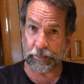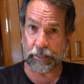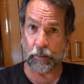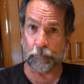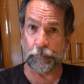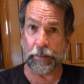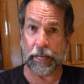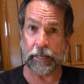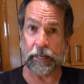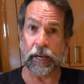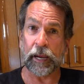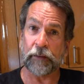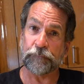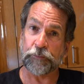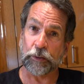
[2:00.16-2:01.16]
the kelp
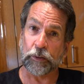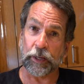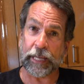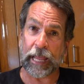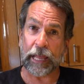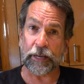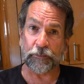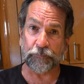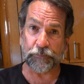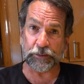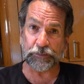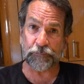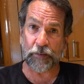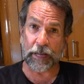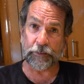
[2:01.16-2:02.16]
patty. If you look at your
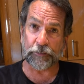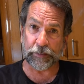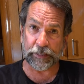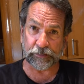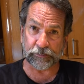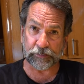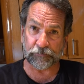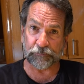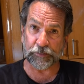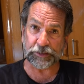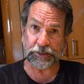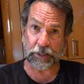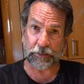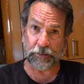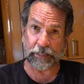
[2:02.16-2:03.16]
fish finder and you see
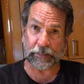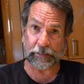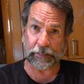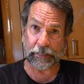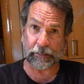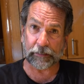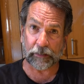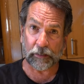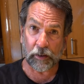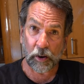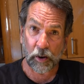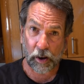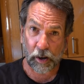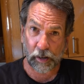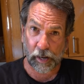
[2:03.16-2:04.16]
fish underneath
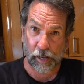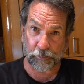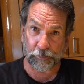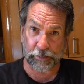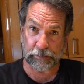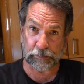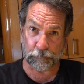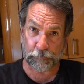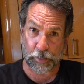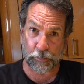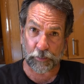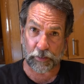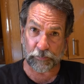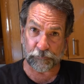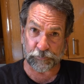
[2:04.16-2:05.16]
the
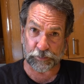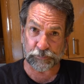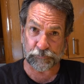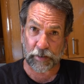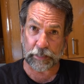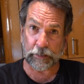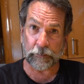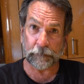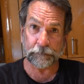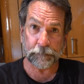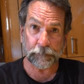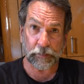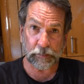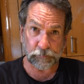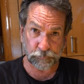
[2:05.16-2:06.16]
boat on the fish finder,
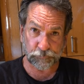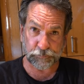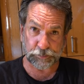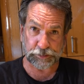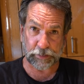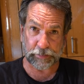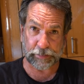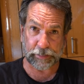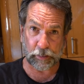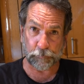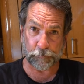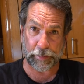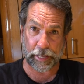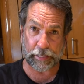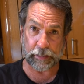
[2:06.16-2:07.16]
there's fish on the
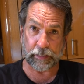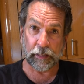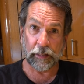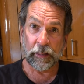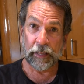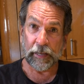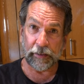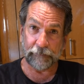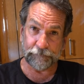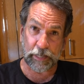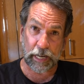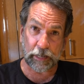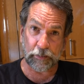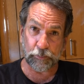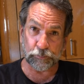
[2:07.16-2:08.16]
kelp patty. If
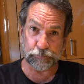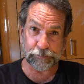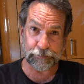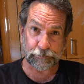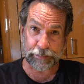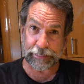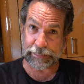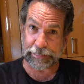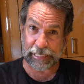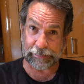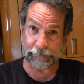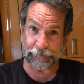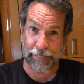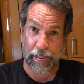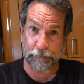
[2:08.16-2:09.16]
none of those three
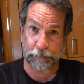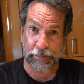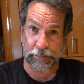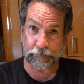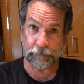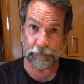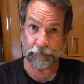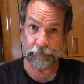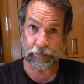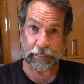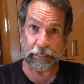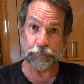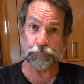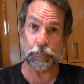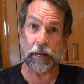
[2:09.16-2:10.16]
things happen,
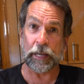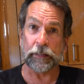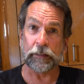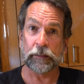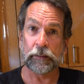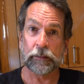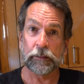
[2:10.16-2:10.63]
guess what?